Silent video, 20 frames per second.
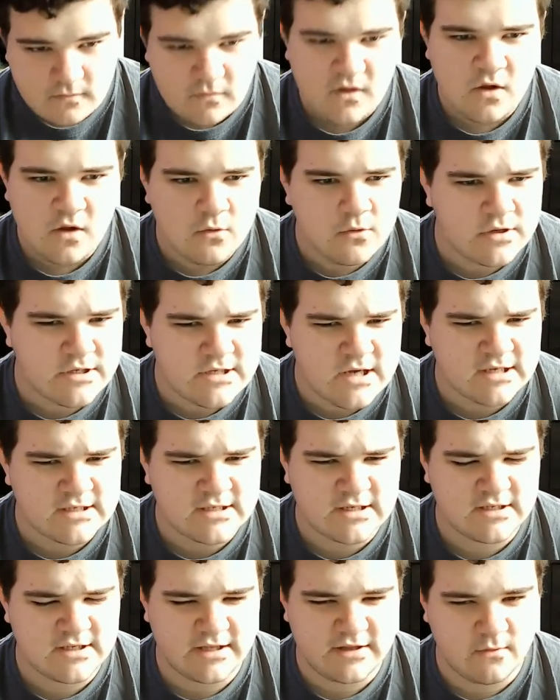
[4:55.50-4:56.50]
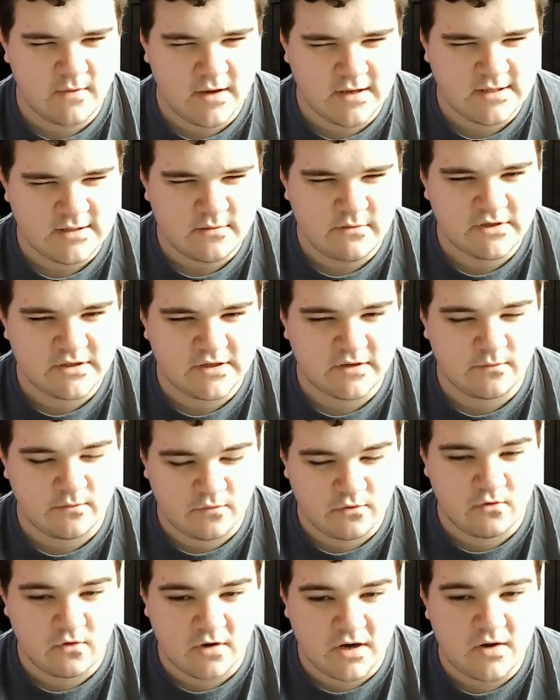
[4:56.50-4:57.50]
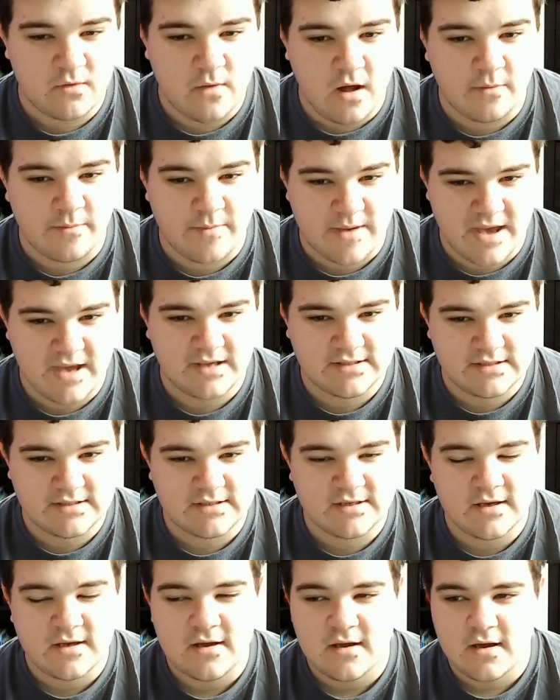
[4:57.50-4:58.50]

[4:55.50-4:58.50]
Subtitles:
which sucks, because, like, the rest of the movie is, like, pretty well-paced.